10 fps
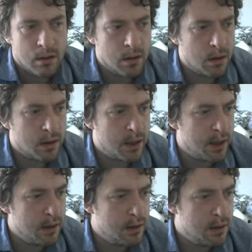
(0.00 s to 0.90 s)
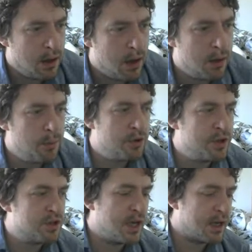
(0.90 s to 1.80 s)
Okay. Morning,
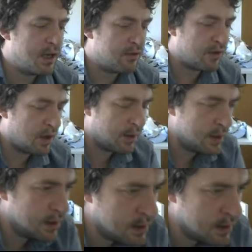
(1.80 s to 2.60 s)
Jack. How's it going?